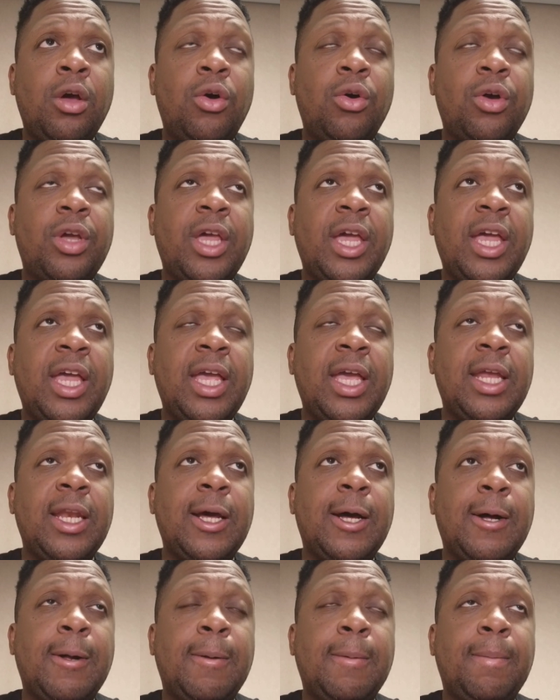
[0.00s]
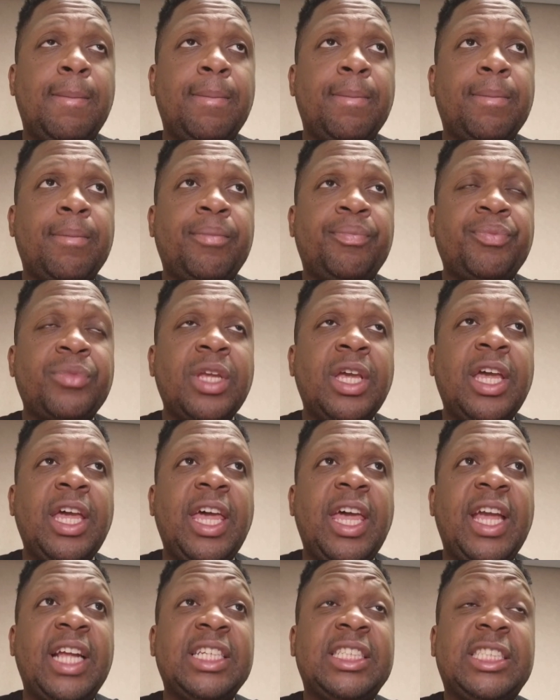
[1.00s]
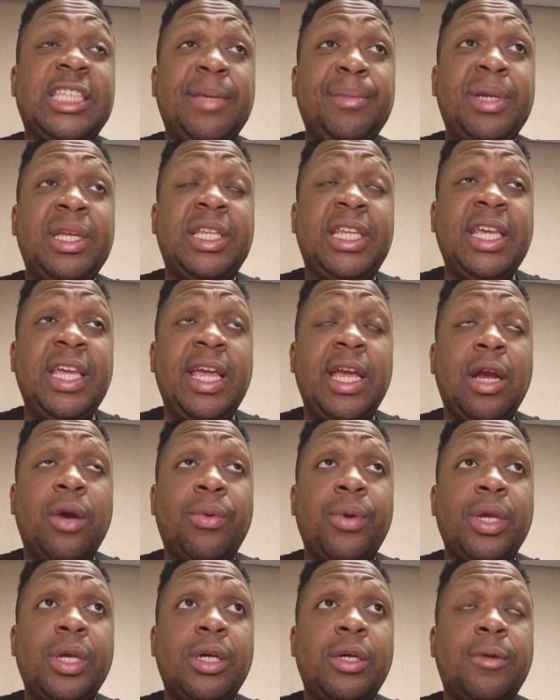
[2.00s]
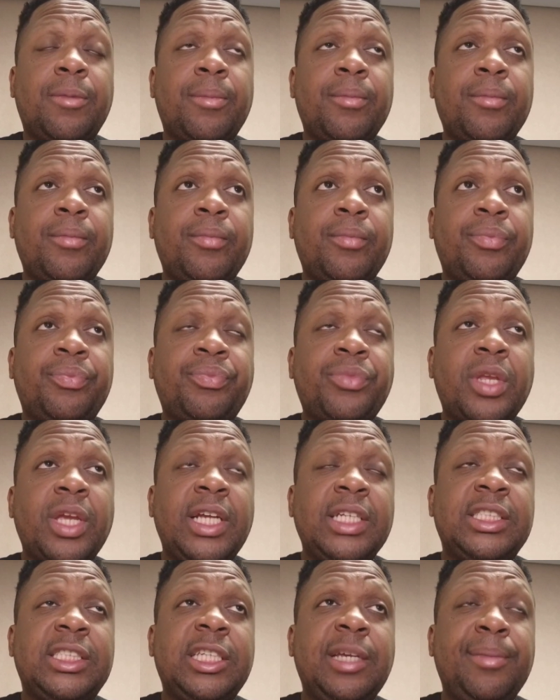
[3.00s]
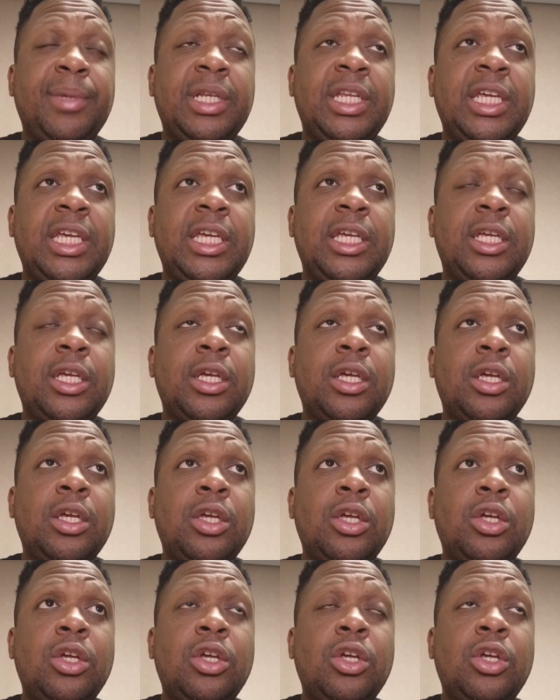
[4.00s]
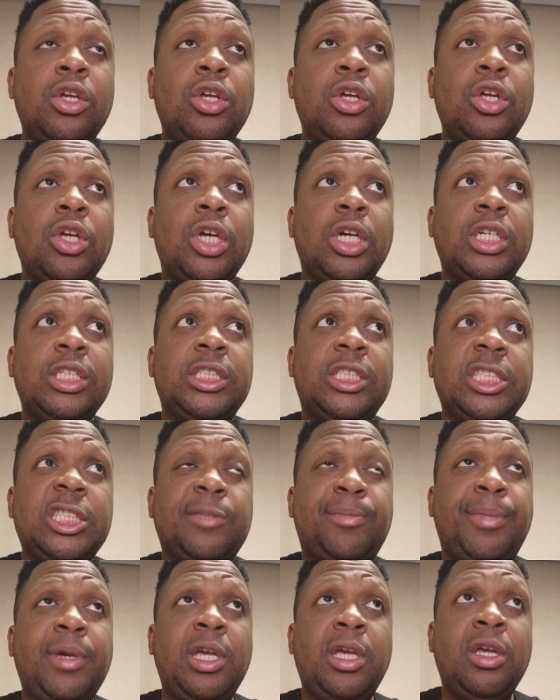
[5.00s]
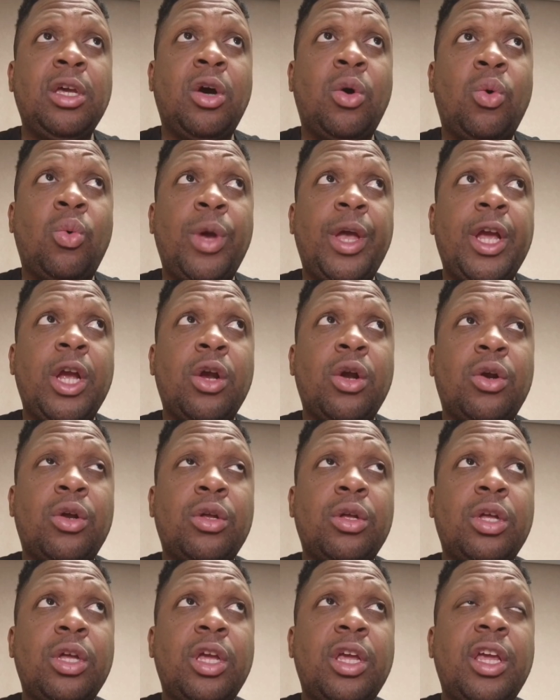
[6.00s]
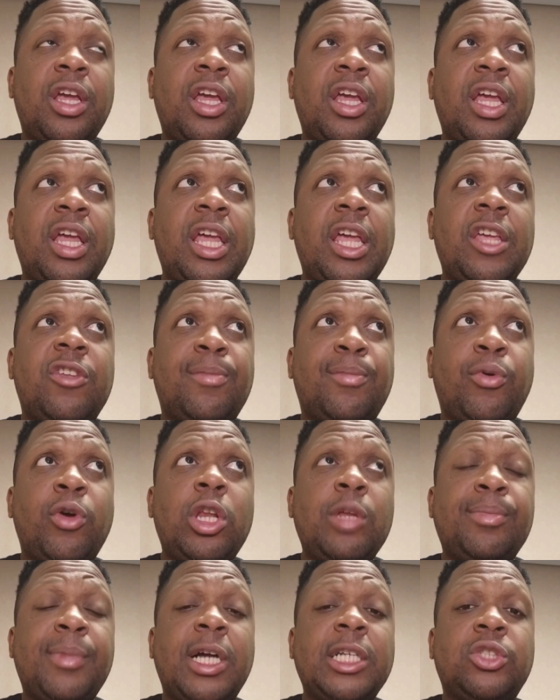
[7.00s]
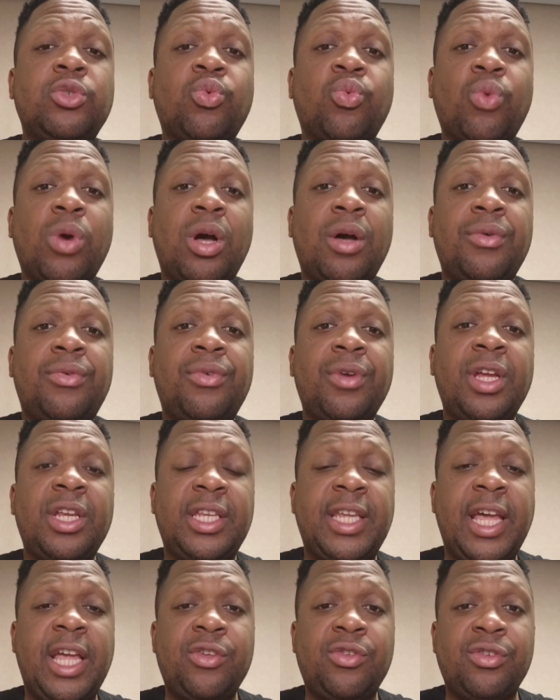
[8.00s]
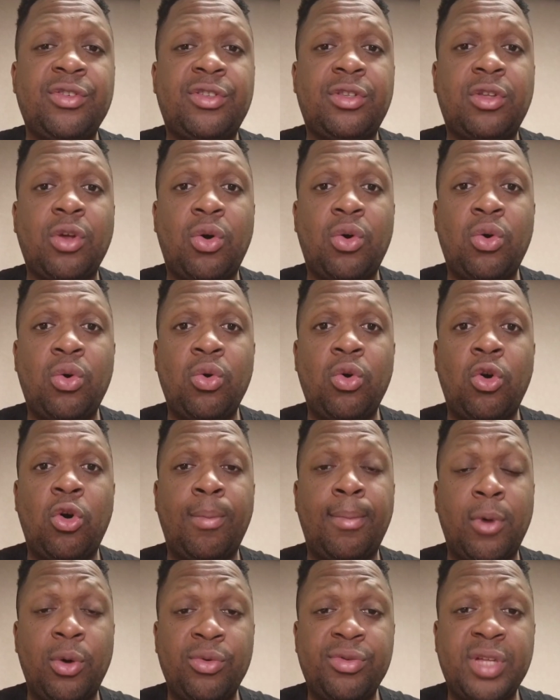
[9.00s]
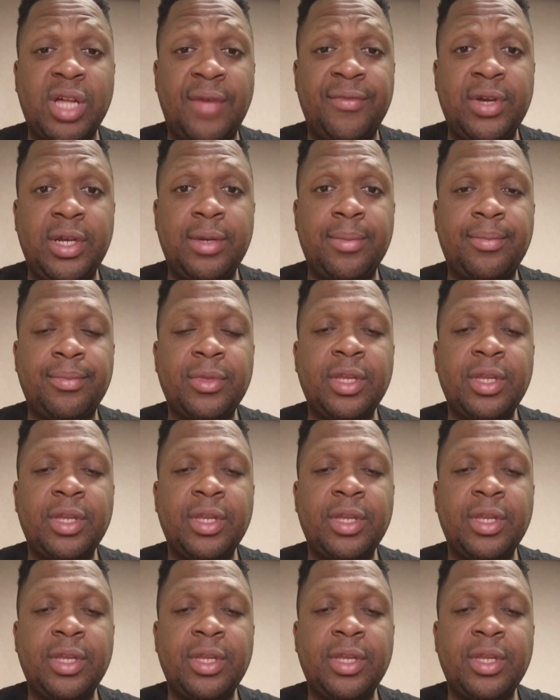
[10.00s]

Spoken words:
Okay, and CBD area, in CBD, just be aware. It's pretty much rough and dangerous. Most of it